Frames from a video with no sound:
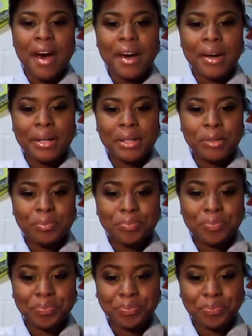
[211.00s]
um,
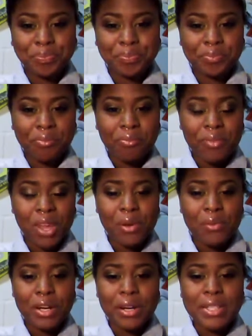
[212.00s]

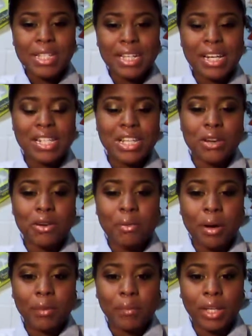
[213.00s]
what else can I tell you
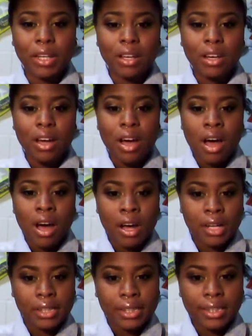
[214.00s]
about me?
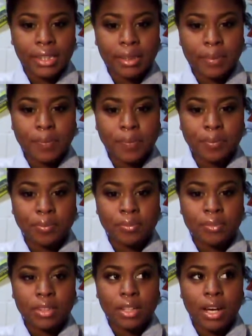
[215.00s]
Um,
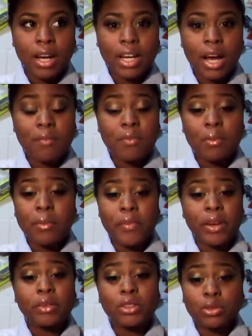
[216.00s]
I come from a
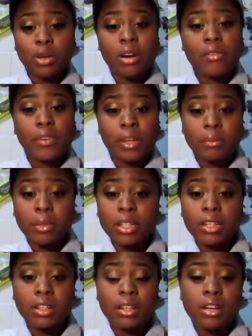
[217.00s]
very strong
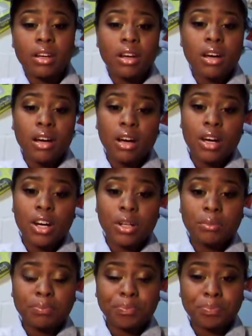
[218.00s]
family.
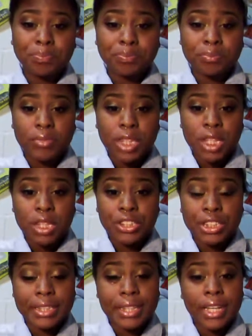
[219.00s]
Um,
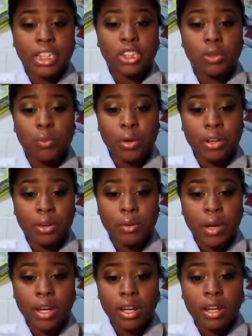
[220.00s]
just in case you're
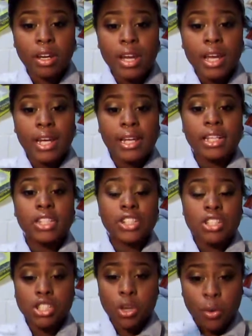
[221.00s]
wondering and
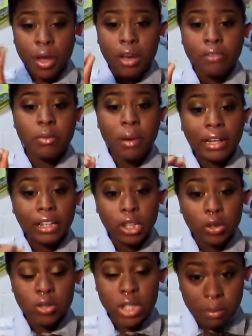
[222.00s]
just so
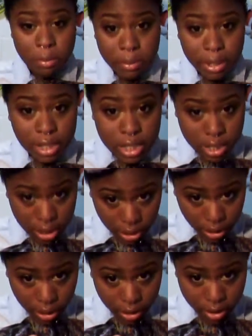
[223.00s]
everybody knows let me make this
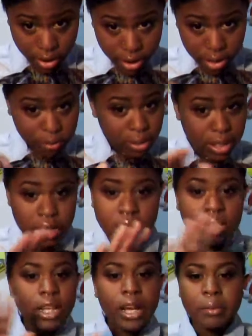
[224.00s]
clear
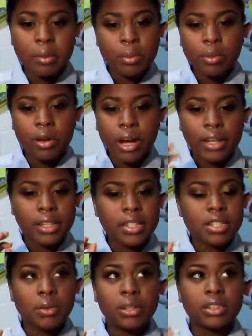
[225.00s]
because a lot of people i get
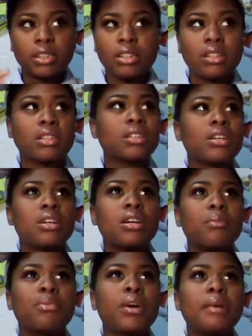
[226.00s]
this question
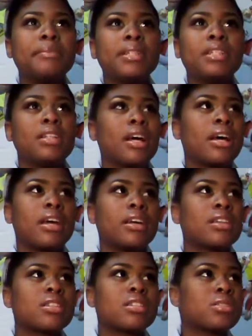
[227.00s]
probably
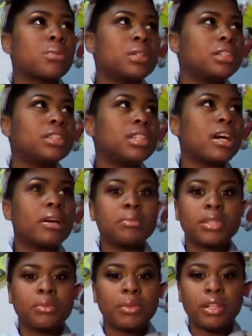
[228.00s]
like 20
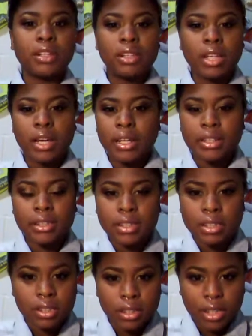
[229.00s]
times a week like
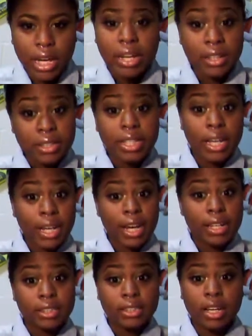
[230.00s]
it's like dead
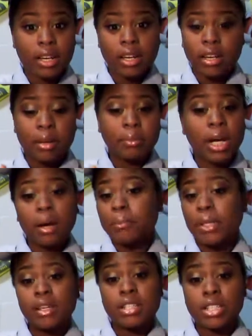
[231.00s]
ass like i'm
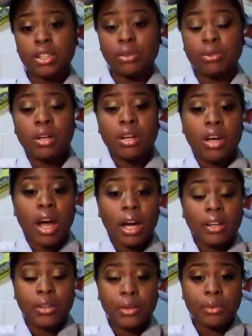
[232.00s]
not bsing you
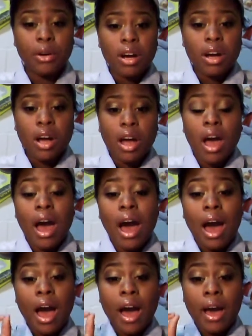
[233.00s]
i do
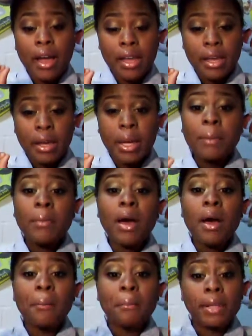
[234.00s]
i am
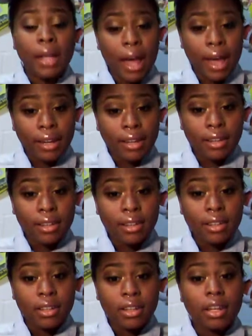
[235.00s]
black
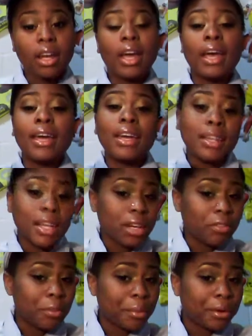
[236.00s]
and
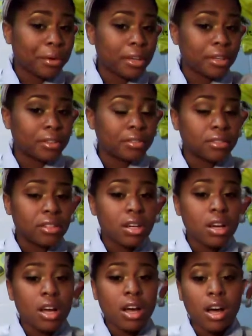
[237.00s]
native american
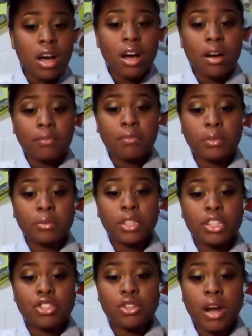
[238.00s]
um, from
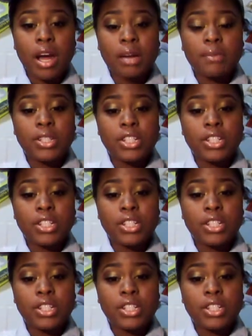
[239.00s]
the tribes